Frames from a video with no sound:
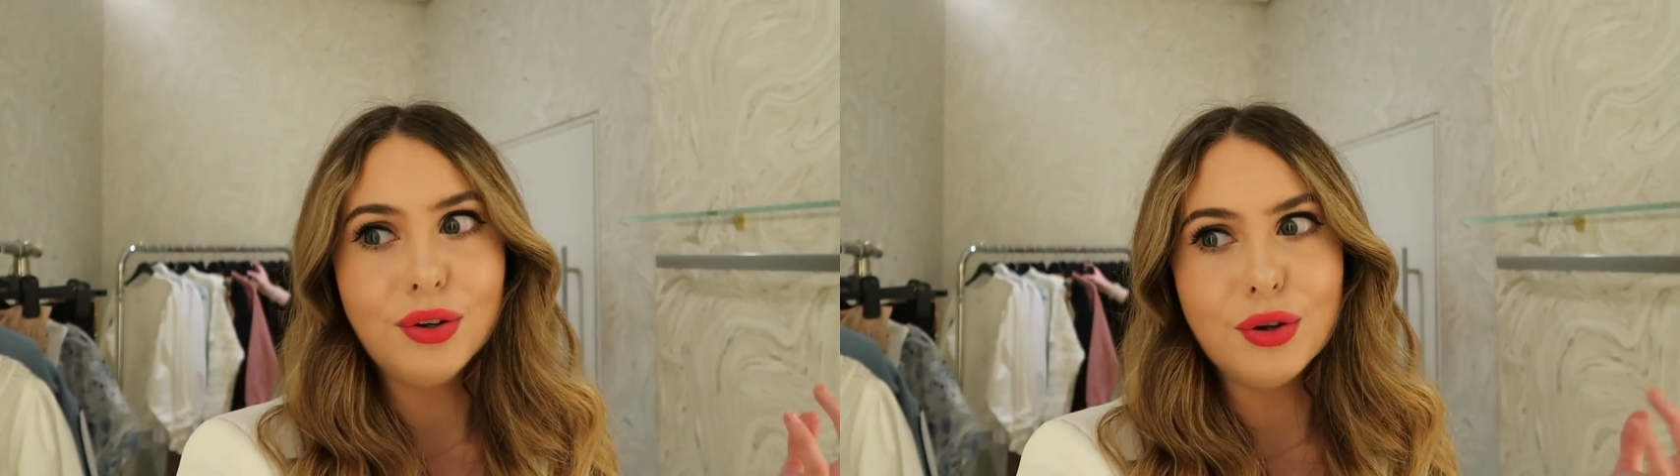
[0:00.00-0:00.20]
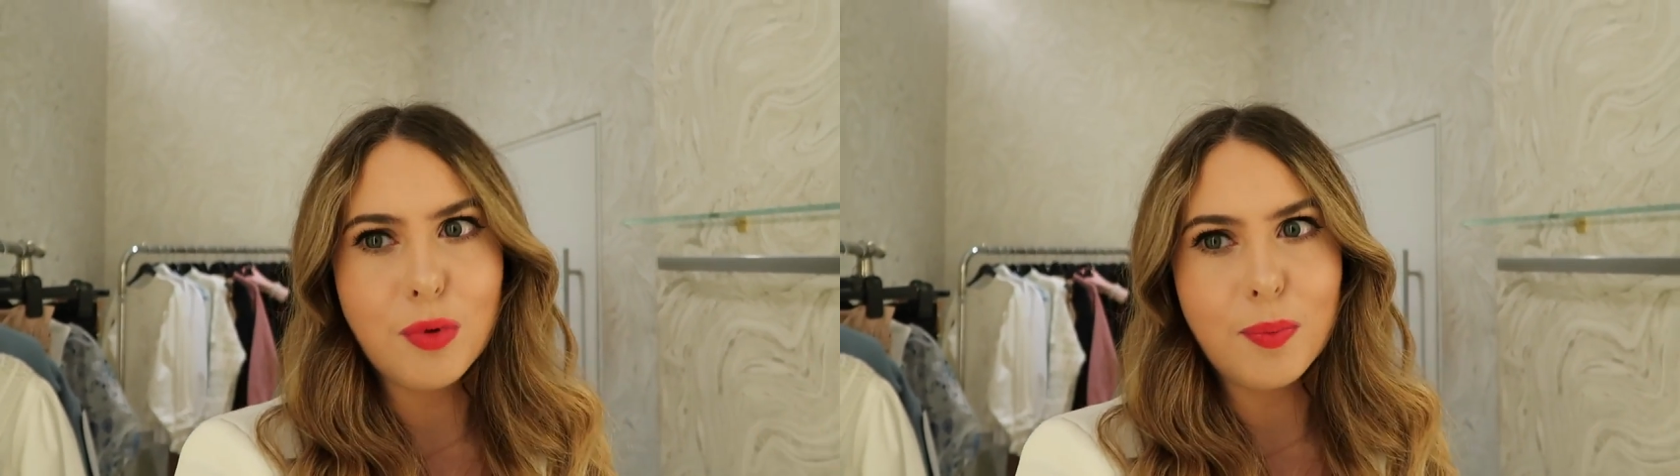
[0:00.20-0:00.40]

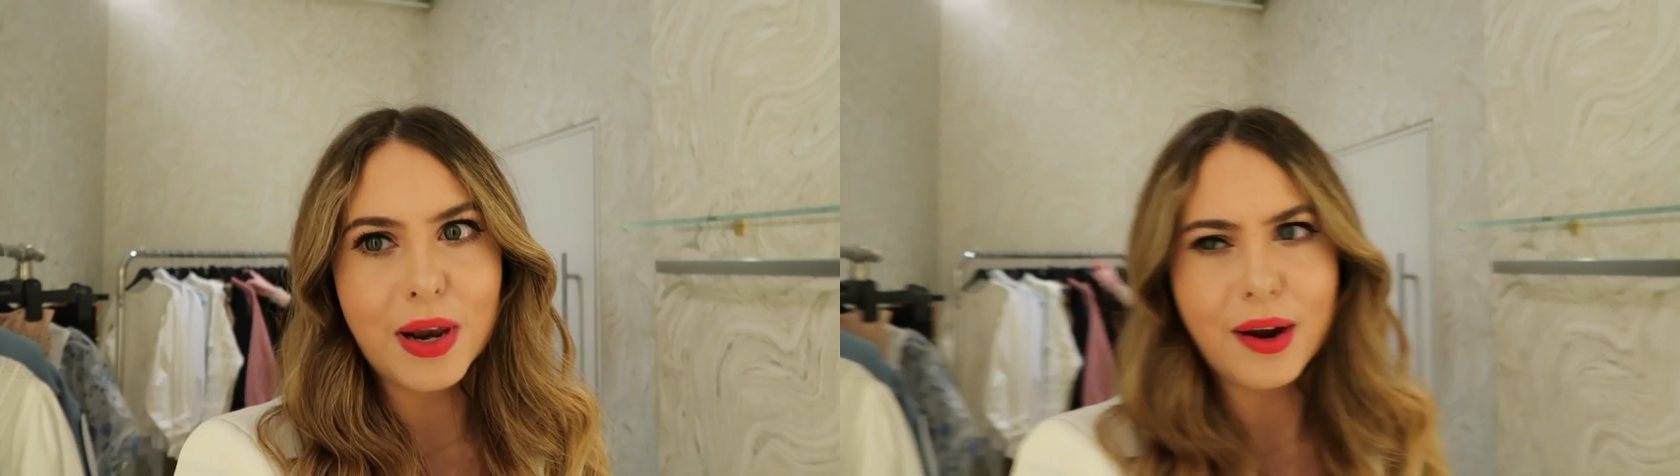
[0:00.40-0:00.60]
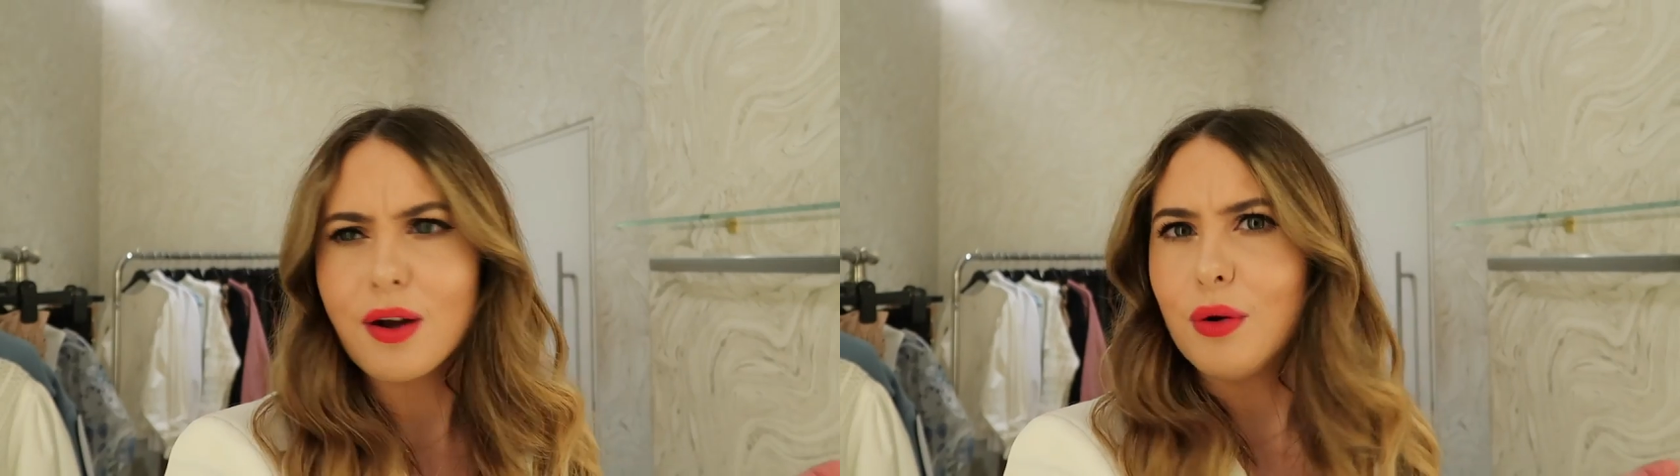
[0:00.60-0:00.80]
you will
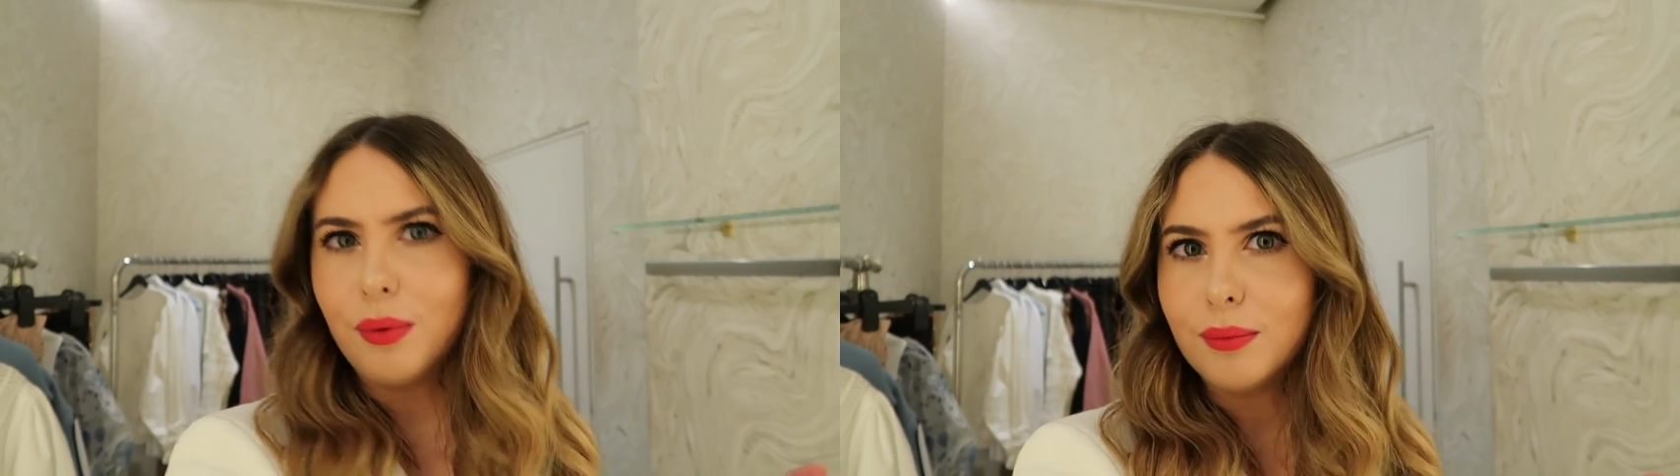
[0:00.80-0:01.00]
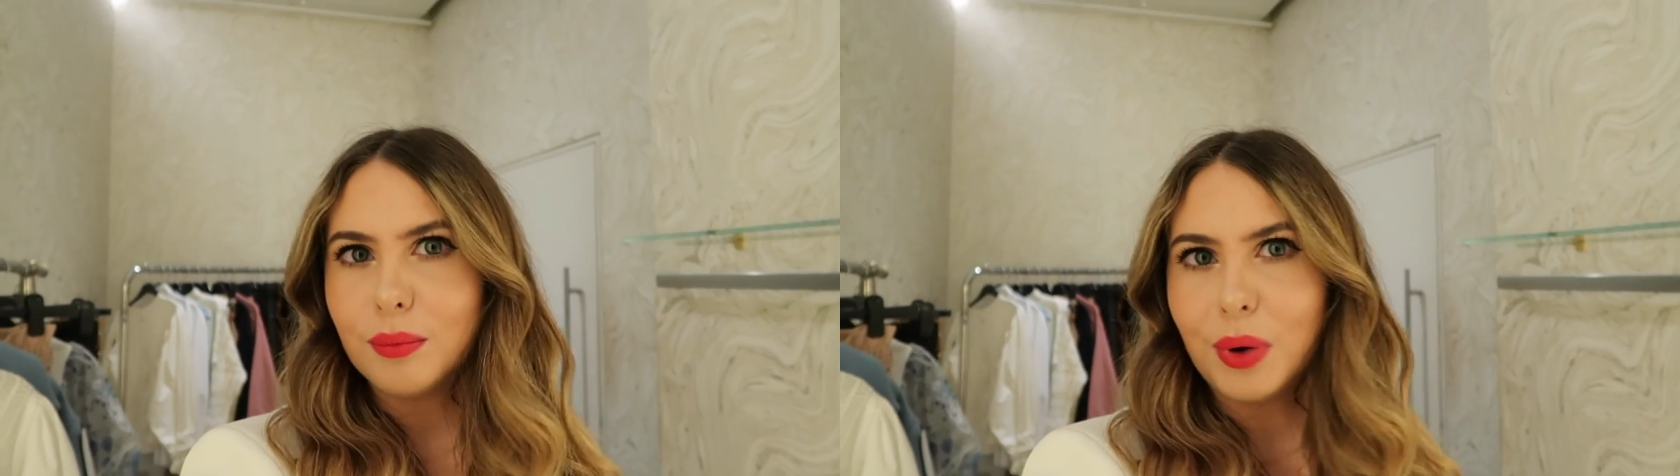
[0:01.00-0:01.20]
be like,
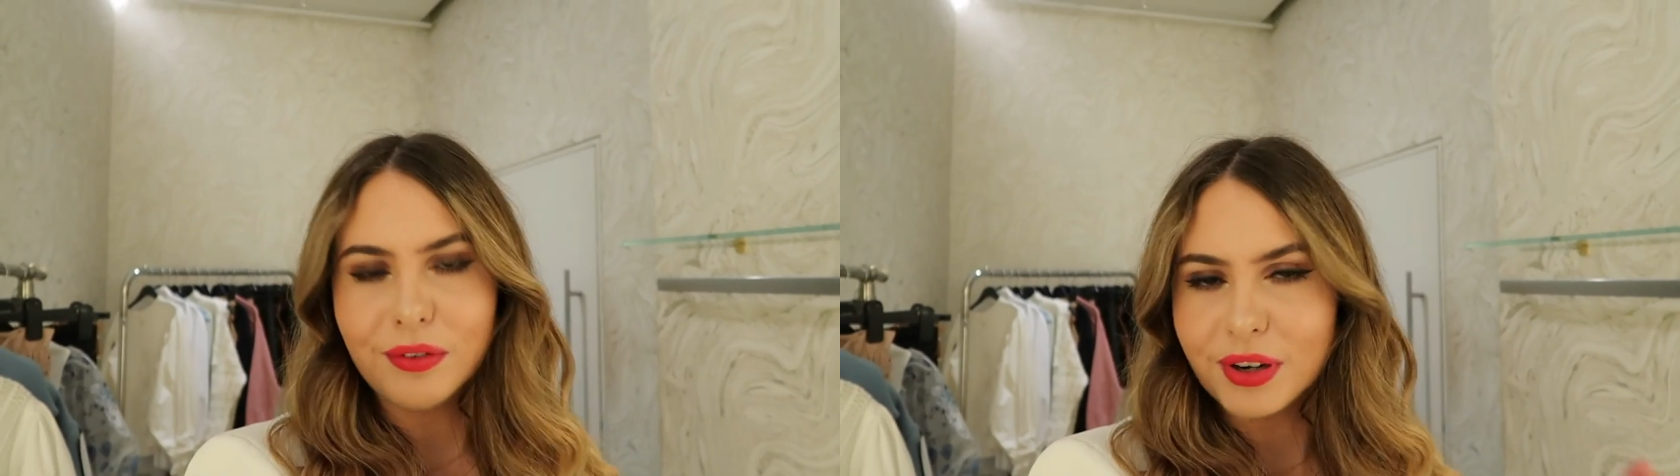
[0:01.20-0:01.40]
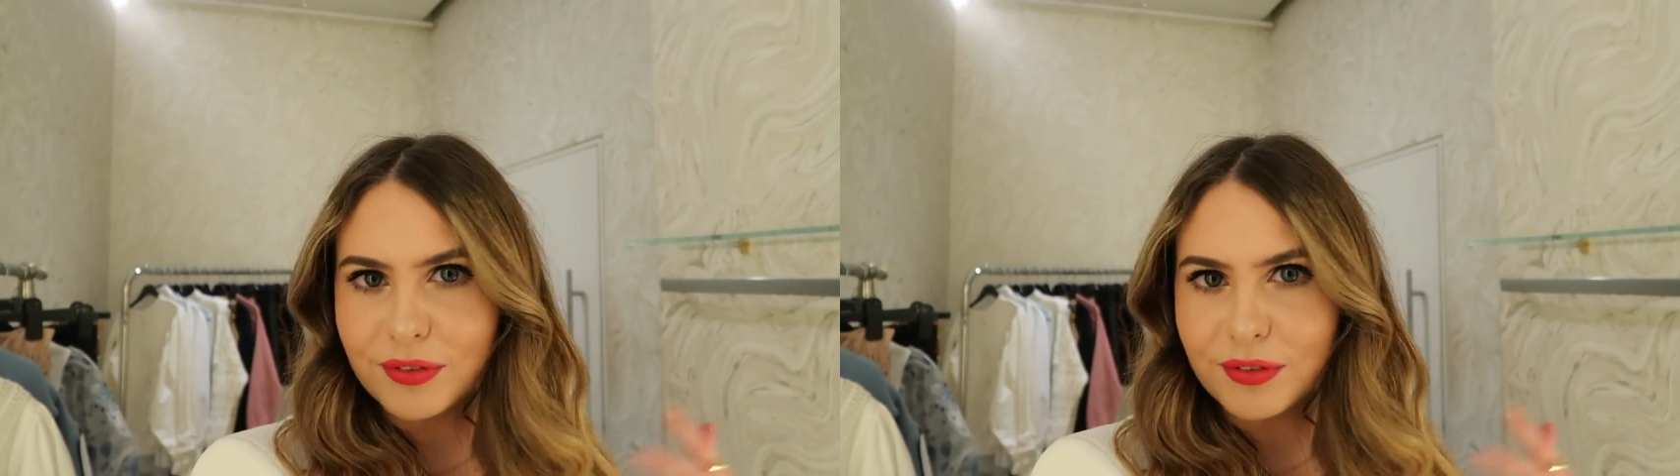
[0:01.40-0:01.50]
oh, why have